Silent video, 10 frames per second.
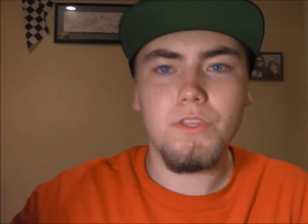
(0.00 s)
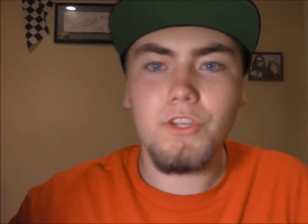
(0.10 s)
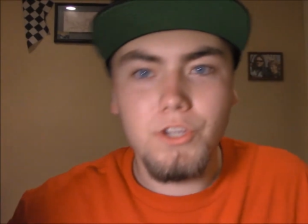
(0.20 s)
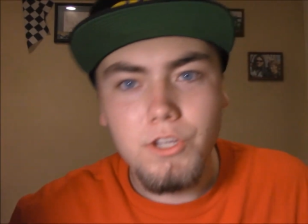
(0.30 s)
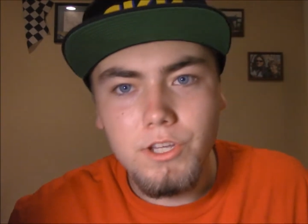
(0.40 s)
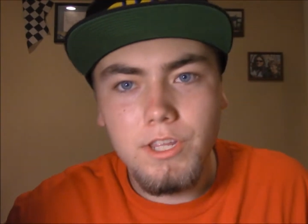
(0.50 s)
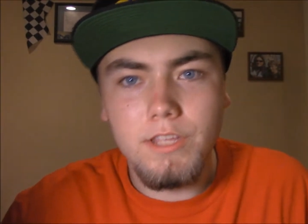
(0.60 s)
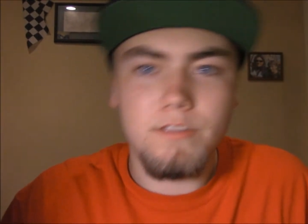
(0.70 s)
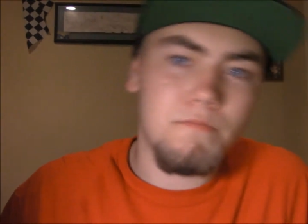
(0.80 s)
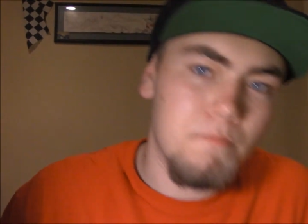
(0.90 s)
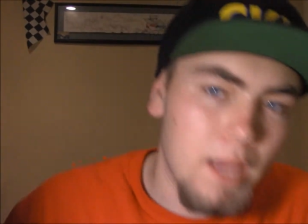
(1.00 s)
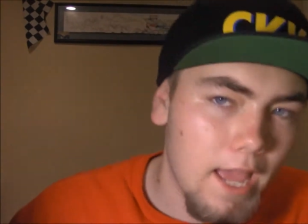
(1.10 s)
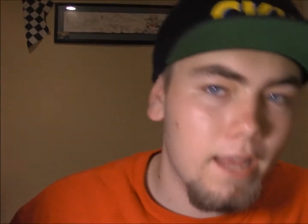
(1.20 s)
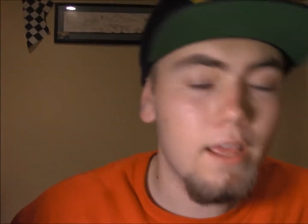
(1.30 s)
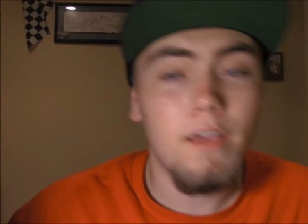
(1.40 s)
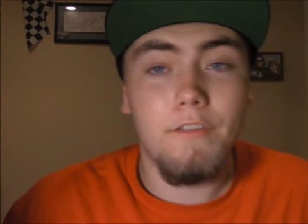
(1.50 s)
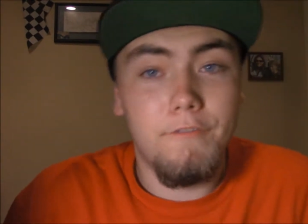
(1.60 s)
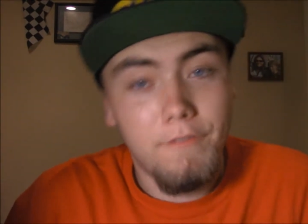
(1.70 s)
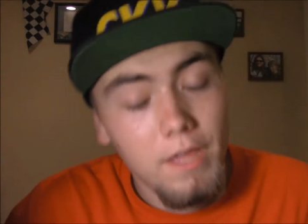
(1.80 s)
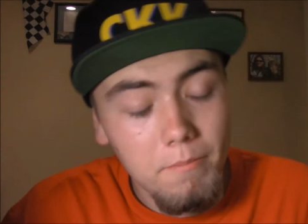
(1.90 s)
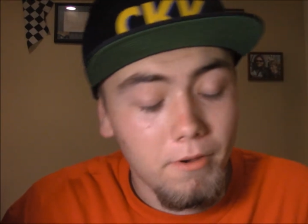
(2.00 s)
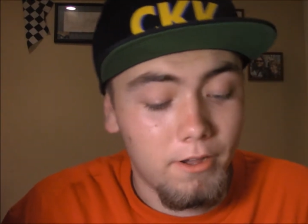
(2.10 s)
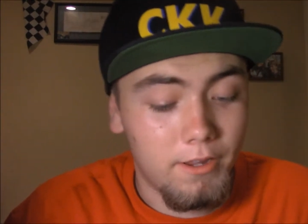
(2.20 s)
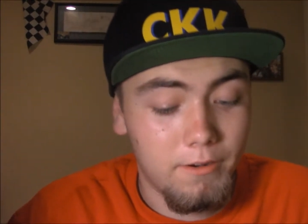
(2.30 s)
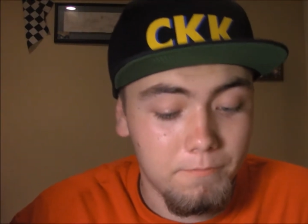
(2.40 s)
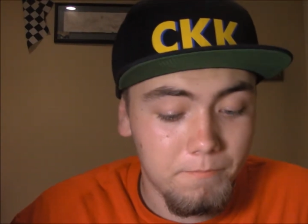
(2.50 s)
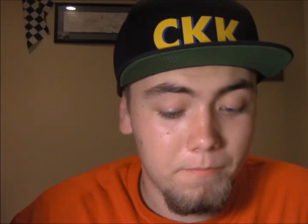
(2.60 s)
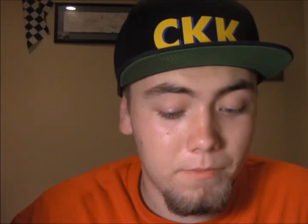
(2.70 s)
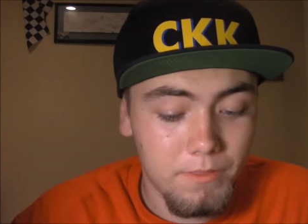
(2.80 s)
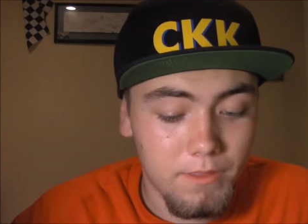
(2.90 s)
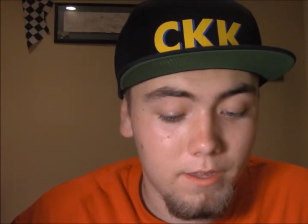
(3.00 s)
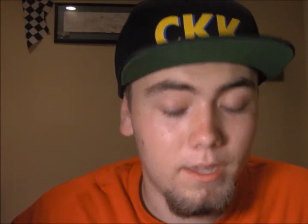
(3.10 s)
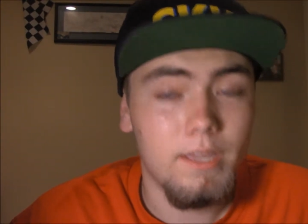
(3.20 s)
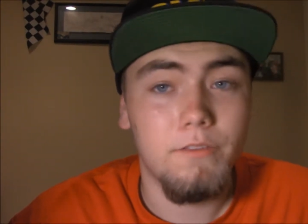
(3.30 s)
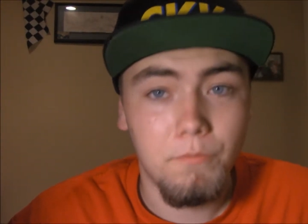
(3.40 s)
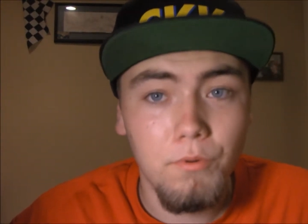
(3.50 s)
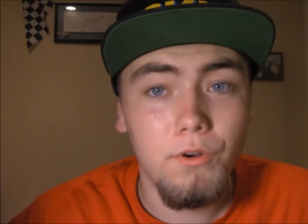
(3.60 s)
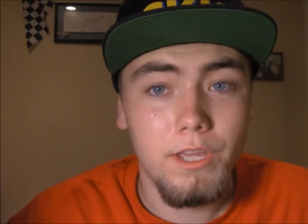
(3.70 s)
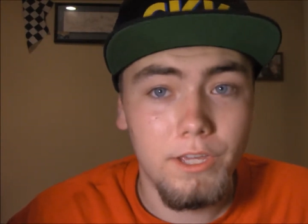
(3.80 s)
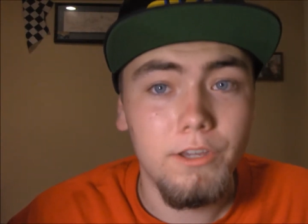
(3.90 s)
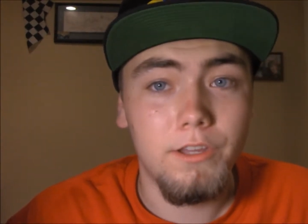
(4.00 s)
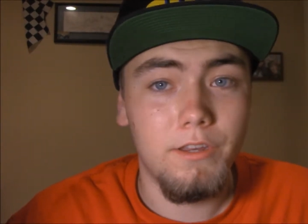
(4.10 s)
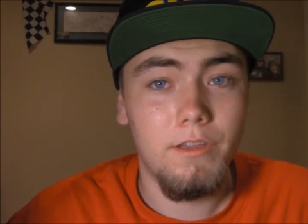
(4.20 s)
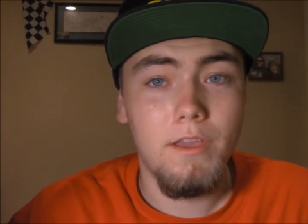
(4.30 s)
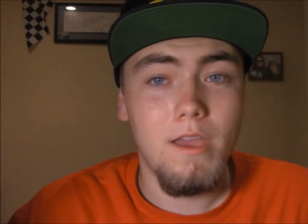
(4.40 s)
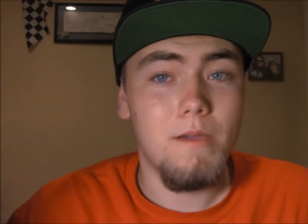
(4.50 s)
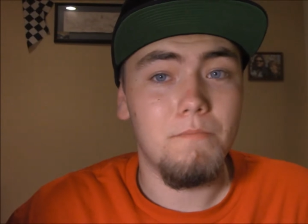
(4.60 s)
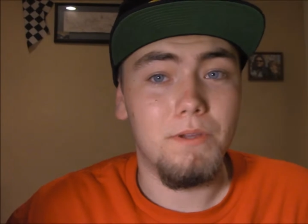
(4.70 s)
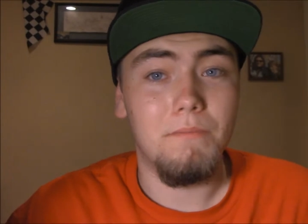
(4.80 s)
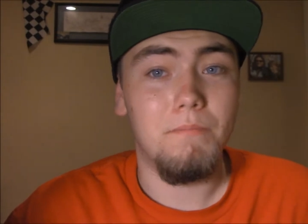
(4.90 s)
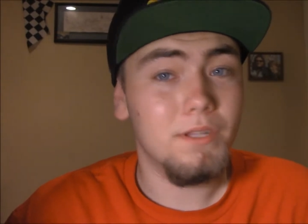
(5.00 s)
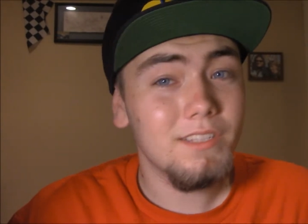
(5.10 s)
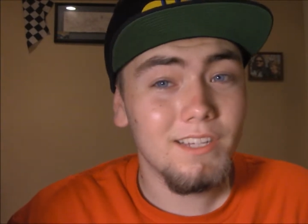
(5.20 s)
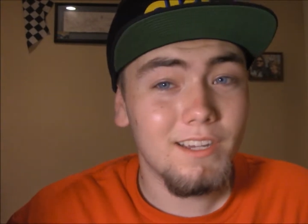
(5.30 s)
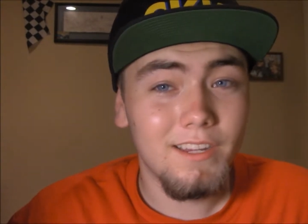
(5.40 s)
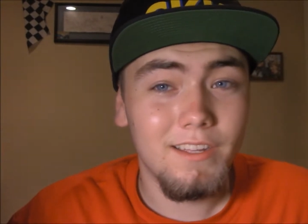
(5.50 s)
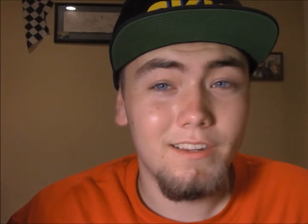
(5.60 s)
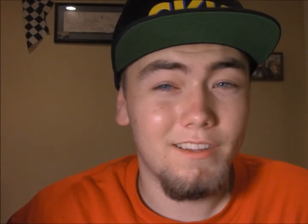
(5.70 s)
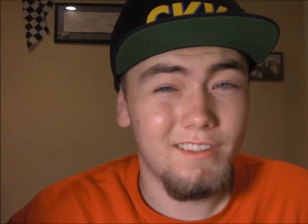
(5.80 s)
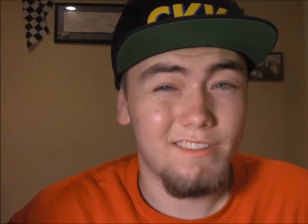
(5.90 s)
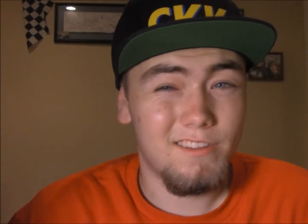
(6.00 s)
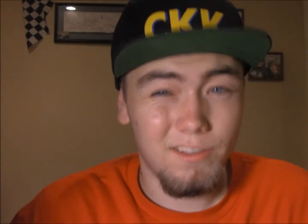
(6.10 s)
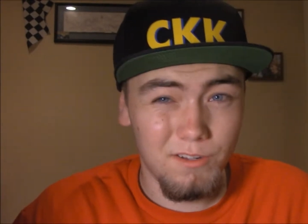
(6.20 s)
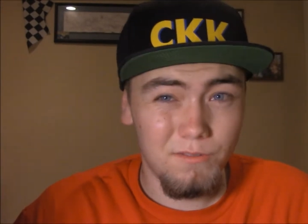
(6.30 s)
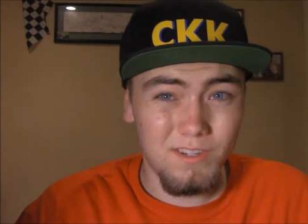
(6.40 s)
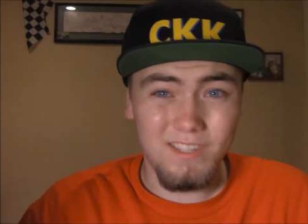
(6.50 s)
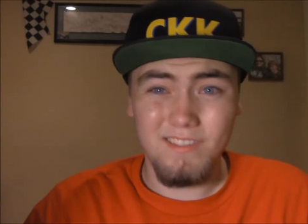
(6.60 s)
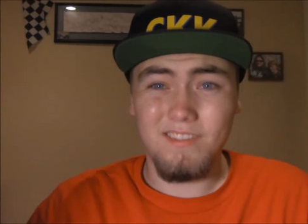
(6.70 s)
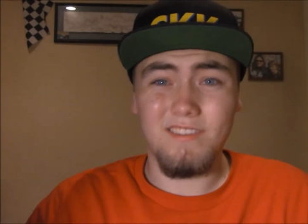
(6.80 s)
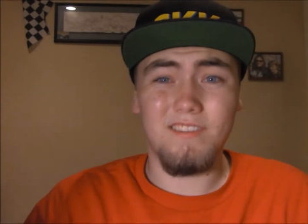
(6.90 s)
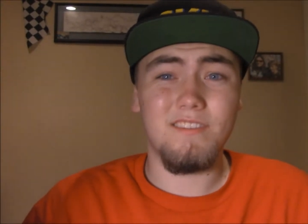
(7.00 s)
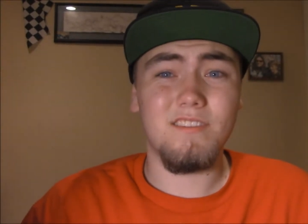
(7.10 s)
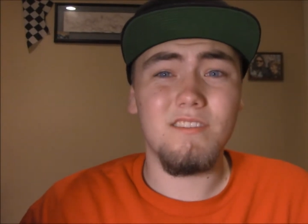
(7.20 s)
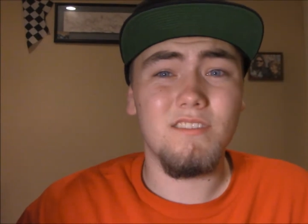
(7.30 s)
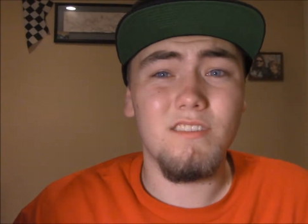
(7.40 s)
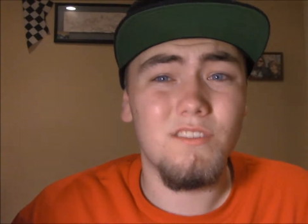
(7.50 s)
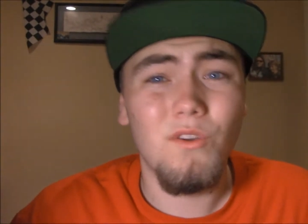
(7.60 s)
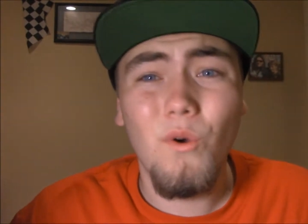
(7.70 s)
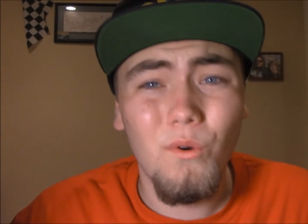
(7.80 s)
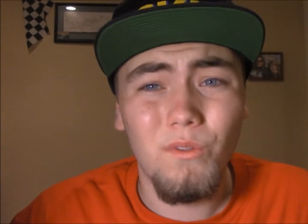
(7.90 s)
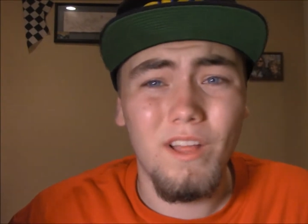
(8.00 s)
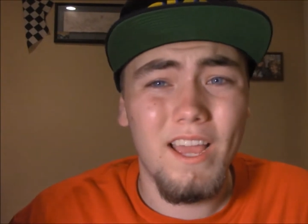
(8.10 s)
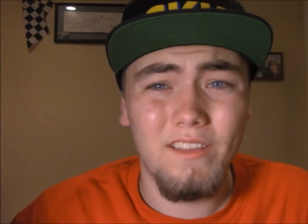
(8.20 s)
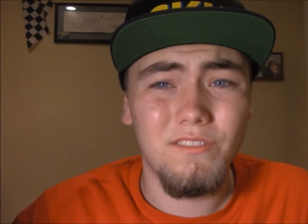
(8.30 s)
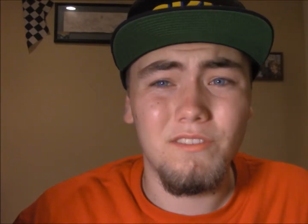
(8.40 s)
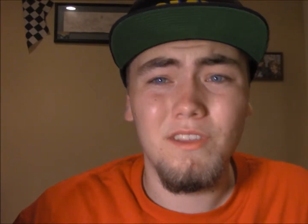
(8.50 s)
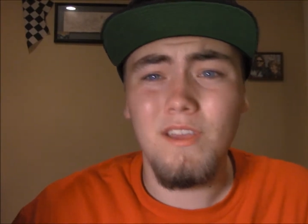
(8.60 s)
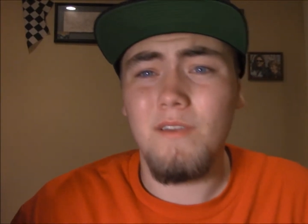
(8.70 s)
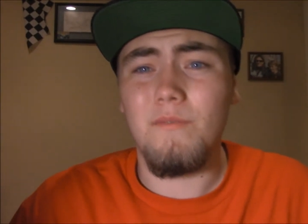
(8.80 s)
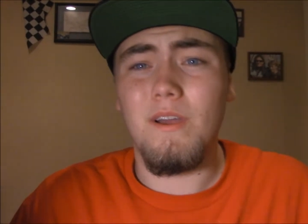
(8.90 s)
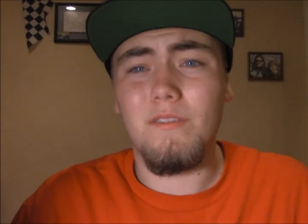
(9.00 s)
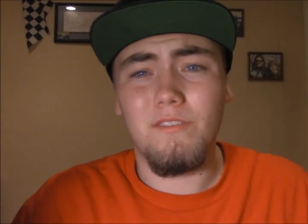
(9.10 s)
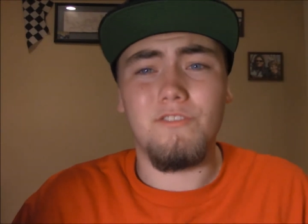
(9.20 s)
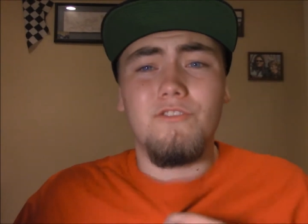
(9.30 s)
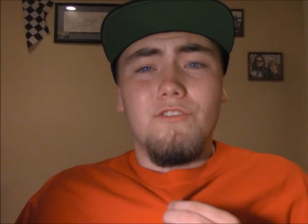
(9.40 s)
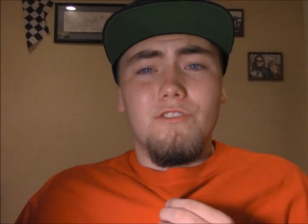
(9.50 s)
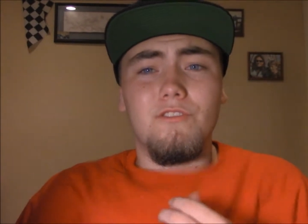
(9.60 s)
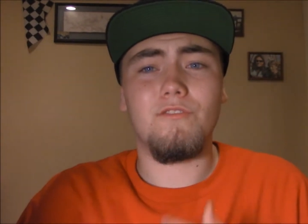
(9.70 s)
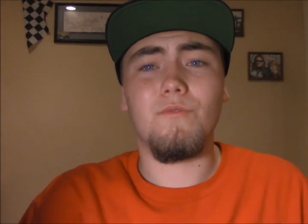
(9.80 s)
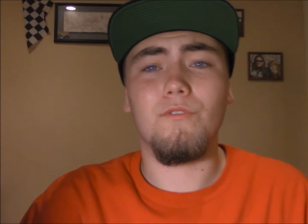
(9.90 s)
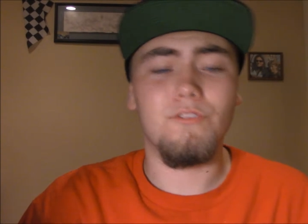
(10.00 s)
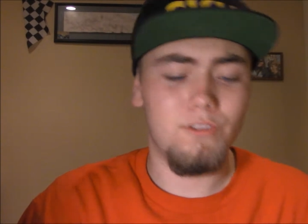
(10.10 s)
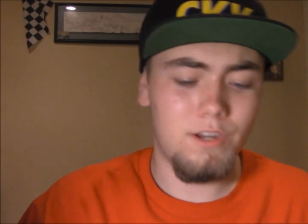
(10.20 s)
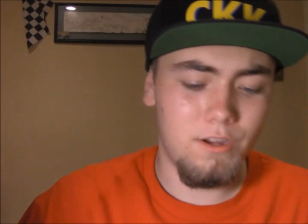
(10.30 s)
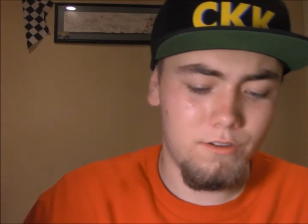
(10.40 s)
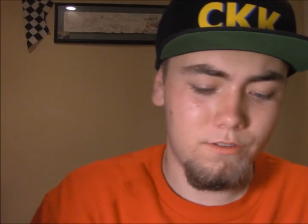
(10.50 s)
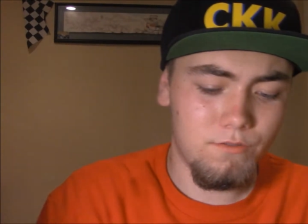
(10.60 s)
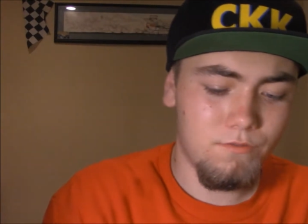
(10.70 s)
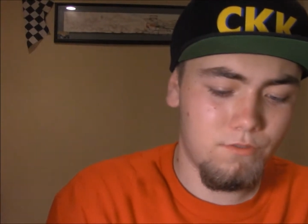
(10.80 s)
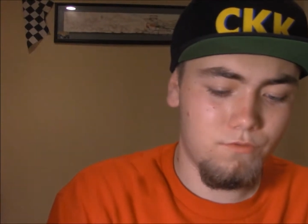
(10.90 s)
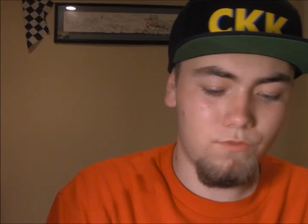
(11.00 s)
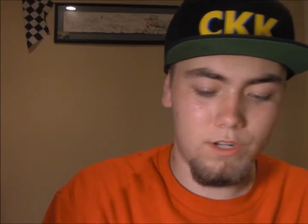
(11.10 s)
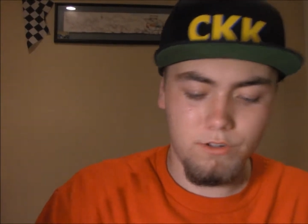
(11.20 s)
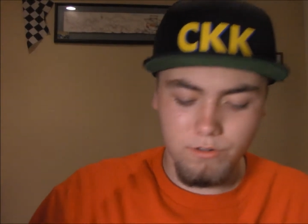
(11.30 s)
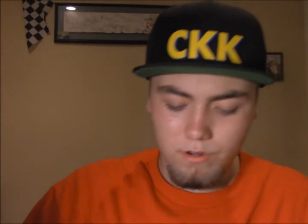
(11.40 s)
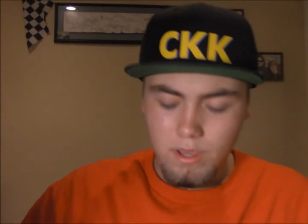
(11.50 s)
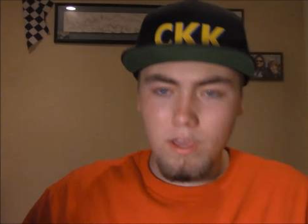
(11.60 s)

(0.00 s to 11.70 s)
good and some bad. The vape on it is pretty good, but building on it on this clone is just a total hassle. Wow, this shirt looks orange in here. It's a red shirt.